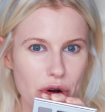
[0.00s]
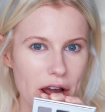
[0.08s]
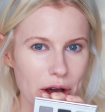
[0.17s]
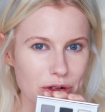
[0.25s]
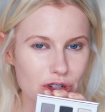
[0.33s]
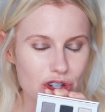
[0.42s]

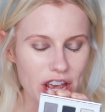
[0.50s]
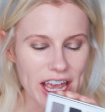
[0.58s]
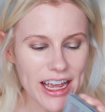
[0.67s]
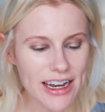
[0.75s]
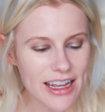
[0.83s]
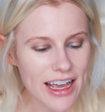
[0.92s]
brown
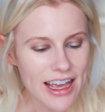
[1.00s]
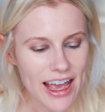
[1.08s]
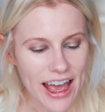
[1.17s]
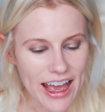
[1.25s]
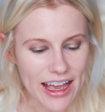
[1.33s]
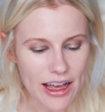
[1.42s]
shade,
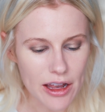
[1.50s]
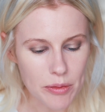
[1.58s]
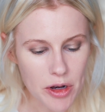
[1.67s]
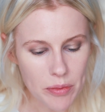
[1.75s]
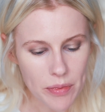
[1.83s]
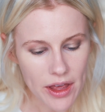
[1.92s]
and I'm
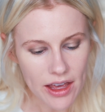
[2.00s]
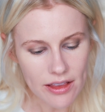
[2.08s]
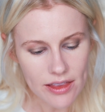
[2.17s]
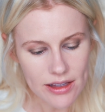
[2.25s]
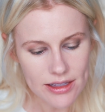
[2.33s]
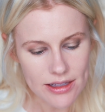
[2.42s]
gonna pick
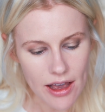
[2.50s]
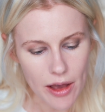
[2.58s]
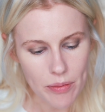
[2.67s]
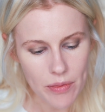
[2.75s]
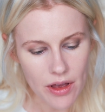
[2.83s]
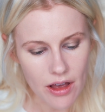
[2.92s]
this
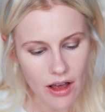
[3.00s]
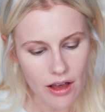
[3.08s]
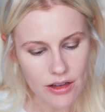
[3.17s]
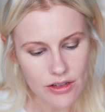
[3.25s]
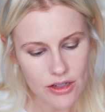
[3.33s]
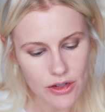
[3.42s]
up
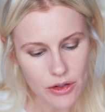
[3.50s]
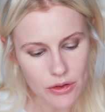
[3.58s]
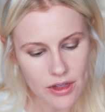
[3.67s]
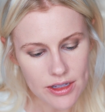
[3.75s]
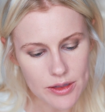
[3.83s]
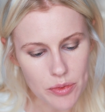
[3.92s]
onto
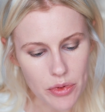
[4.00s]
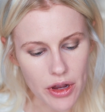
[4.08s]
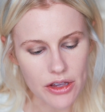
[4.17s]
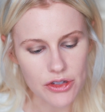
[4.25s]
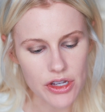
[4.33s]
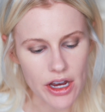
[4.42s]
this
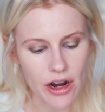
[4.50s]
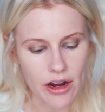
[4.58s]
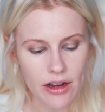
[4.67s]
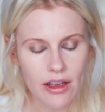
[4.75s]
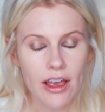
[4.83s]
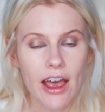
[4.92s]
brush
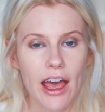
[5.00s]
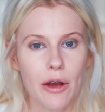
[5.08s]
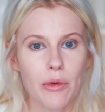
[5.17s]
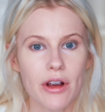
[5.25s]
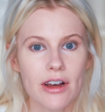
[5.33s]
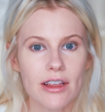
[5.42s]
here, and
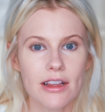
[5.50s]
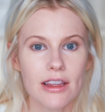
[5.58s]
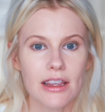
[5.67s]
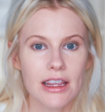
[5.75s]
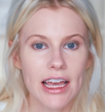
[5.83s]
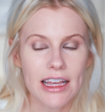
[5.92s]
we're
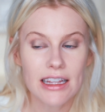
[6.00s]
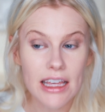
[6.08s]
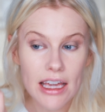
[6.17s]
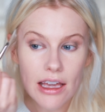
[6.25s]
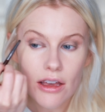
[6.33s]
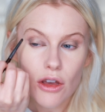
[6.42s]

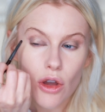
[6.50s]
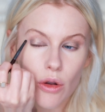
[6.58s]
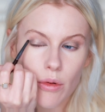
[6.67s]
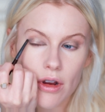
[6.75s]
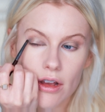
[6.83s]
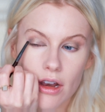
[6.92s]

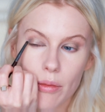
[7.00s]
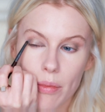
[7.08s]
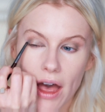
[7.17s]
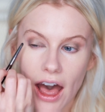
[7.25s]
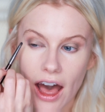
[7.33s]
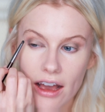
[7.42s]
gonna
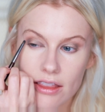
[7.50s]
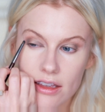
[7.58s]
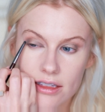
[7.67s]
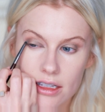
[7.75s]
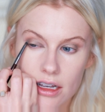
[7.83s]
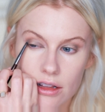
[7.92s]
pack
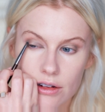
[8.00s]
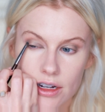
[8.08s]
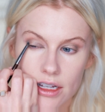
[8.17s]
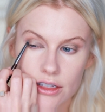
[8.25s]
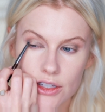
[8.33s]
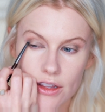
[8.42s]
this color
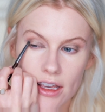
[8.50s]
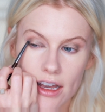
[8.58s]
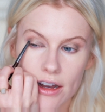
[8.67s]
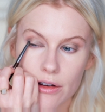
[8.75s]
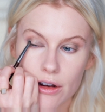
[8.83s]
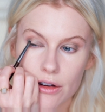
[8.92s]
into the
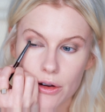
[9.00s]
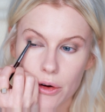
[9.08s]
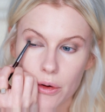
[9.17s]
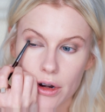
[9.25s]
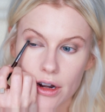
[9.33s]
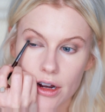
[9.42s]
outer
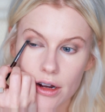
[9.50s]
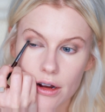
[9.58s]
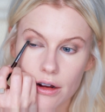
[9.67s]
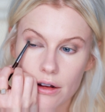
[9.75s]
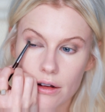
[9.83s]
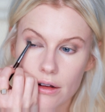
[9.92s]
corner.